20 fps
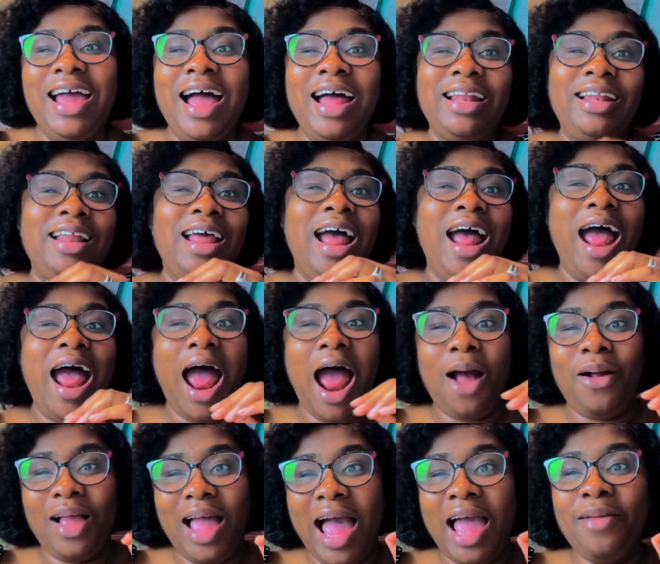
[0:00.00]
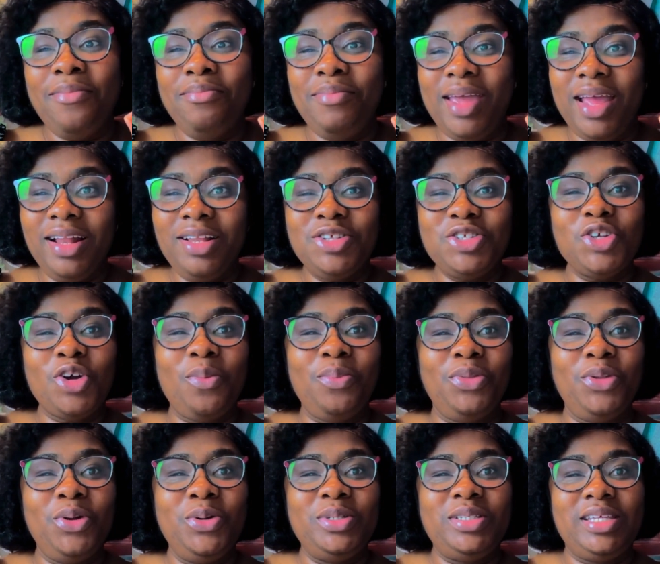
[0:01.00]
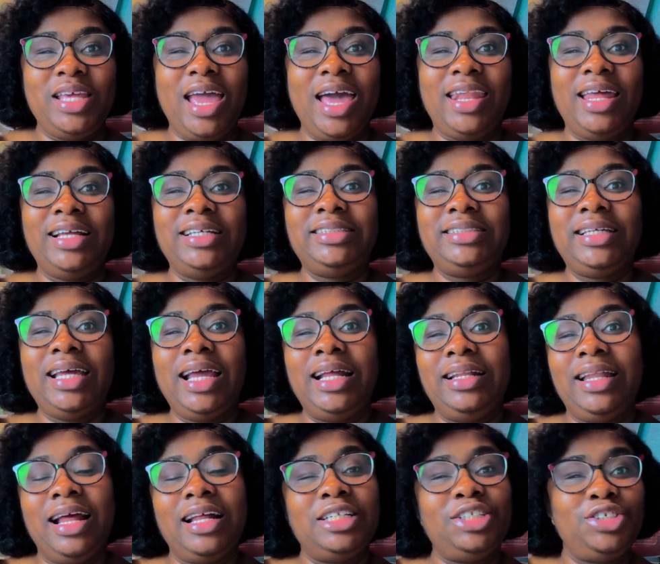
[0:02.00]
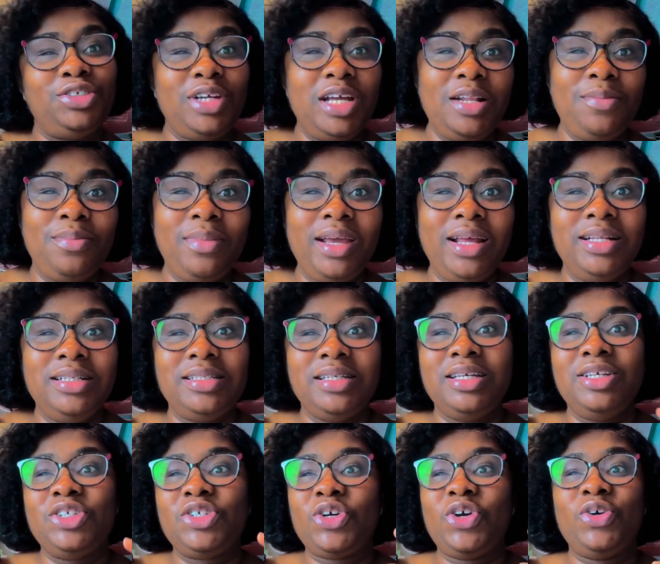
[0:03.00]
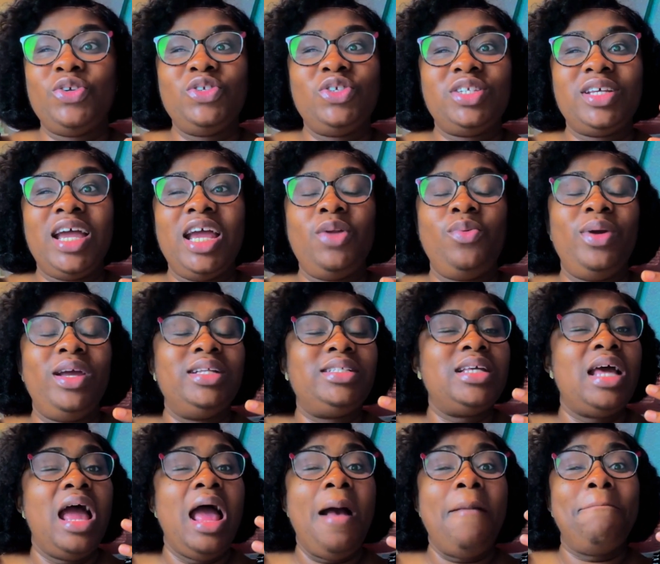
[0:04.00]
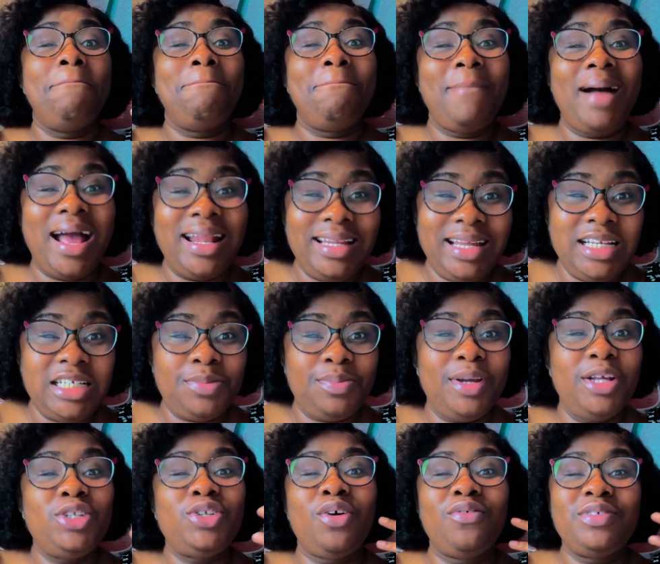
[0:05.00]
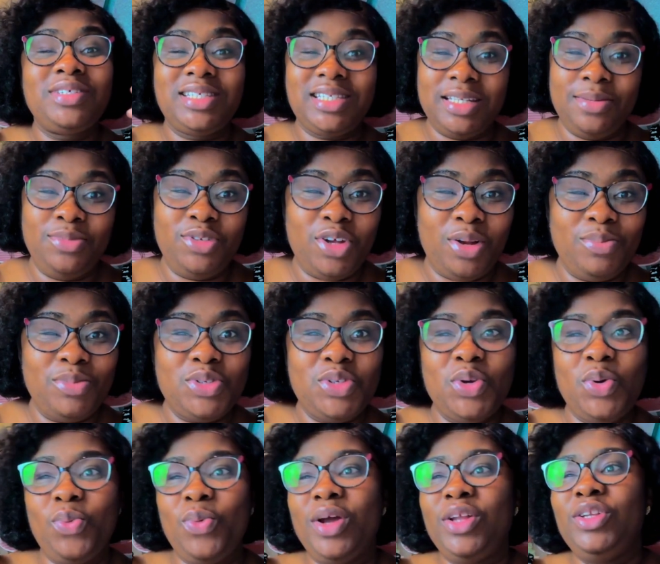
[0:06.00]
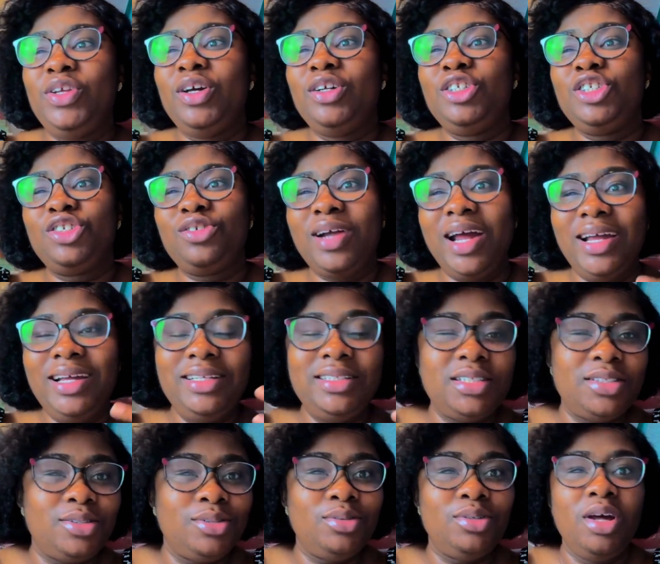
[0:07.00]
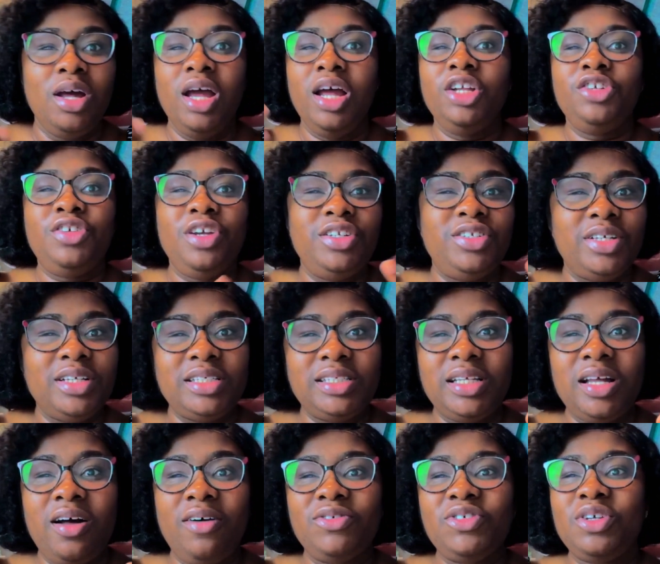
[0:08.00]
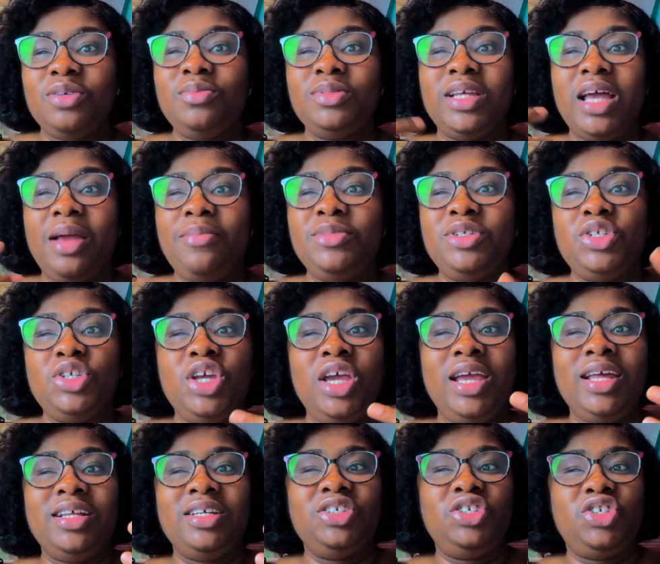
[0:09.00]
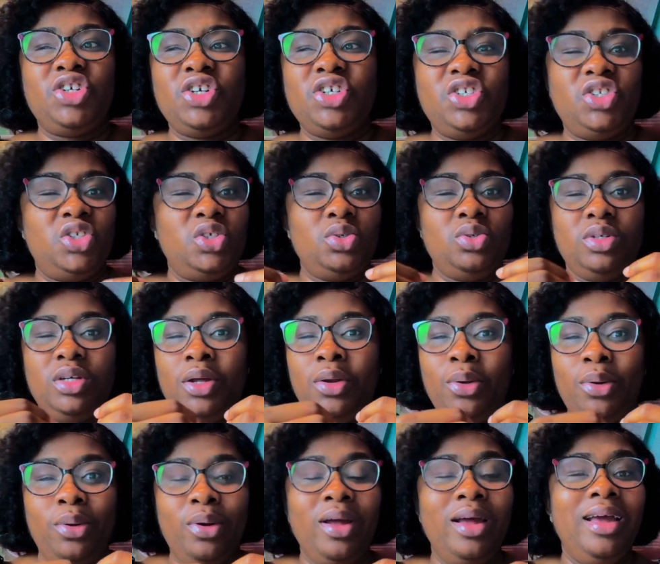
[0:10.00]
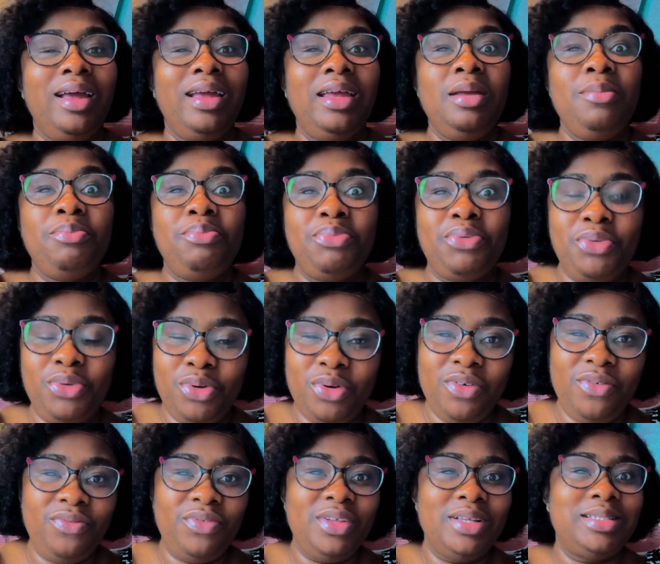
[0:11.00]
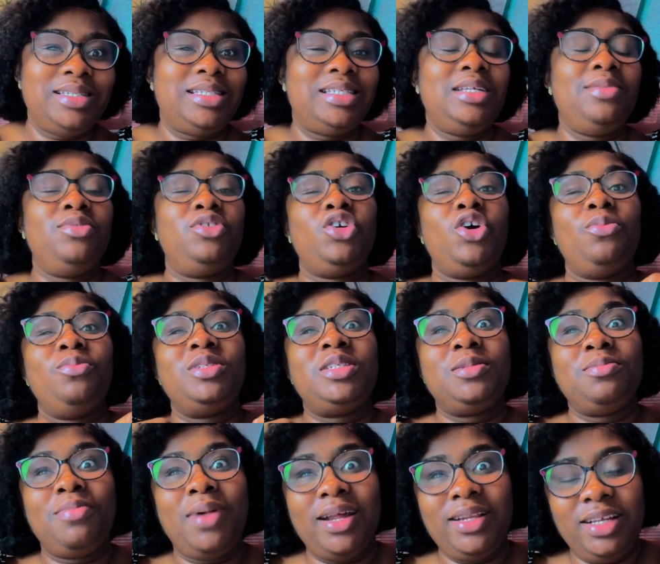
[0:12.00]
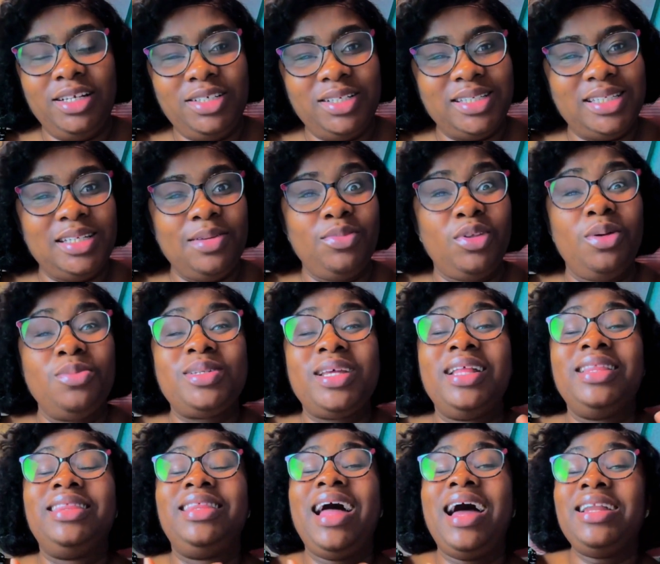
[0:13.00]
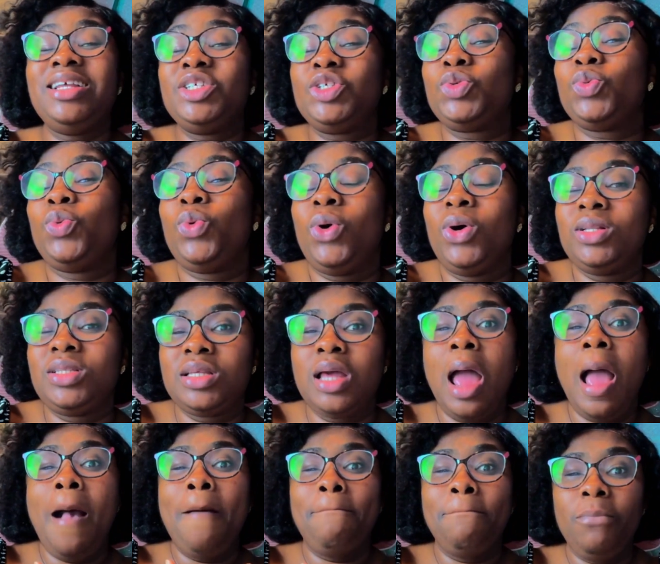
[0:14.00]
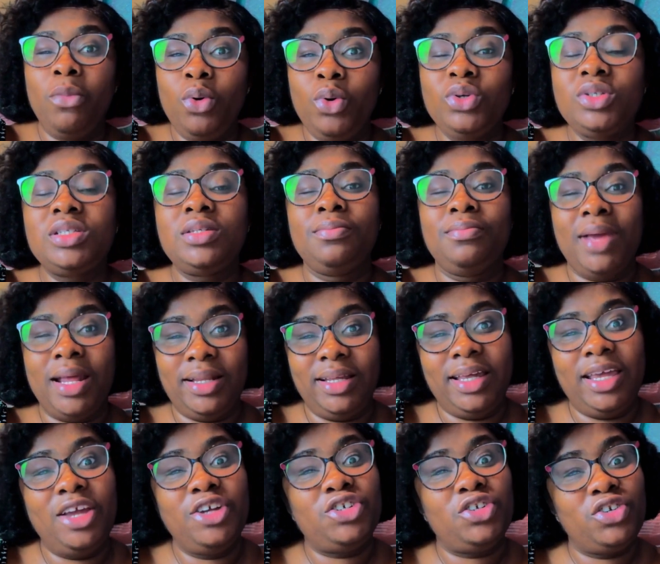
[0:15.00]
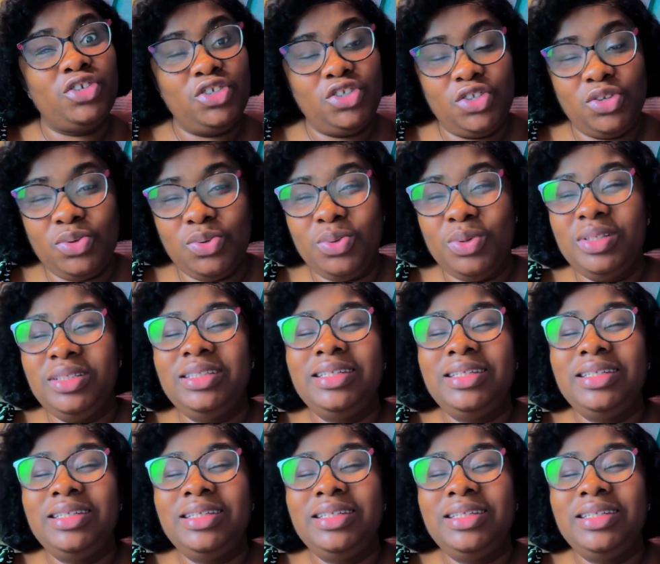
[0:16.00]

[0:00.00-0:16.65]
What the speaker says: And I made some notes here, and I said that treatment is concerned with management of symptoms. So when you're trying to treat yourself, sometimes it is just to improve the symptoms, manage the symptoms, and that is what most medications do.